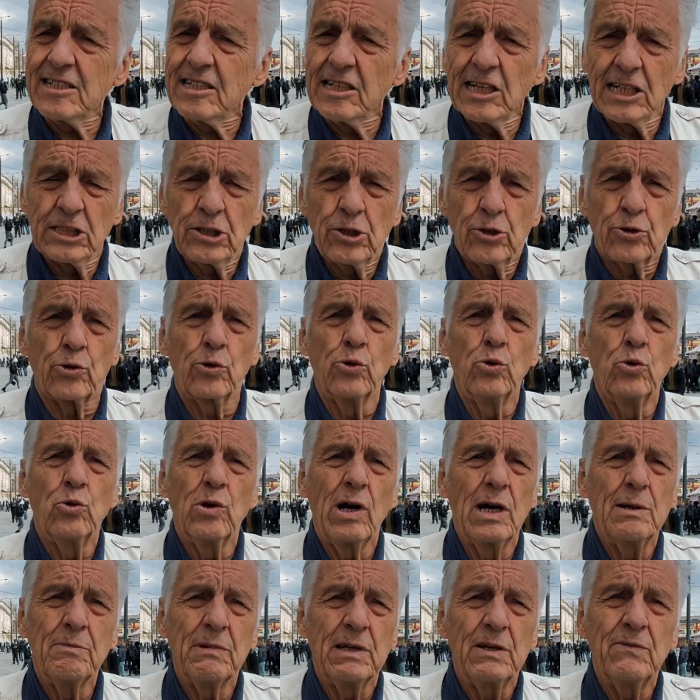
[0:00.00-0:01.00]
not true.
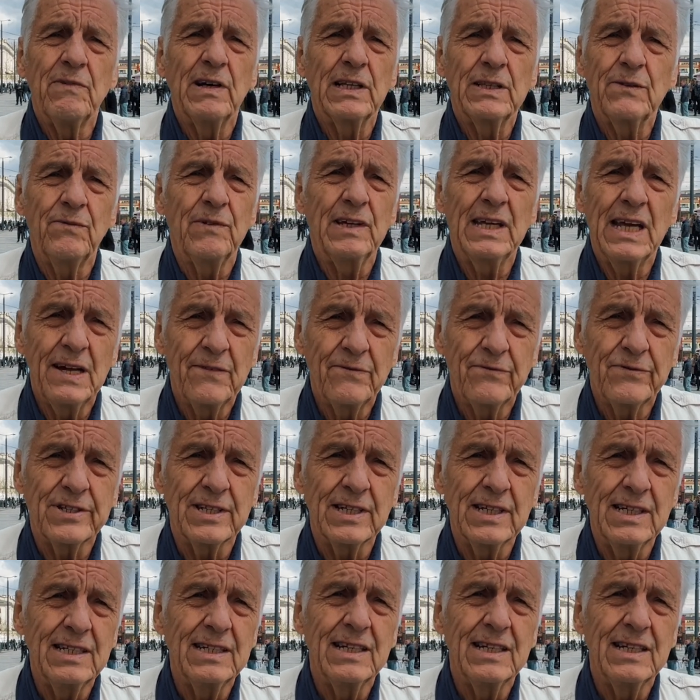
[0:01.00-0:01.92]
I mean, what we have seen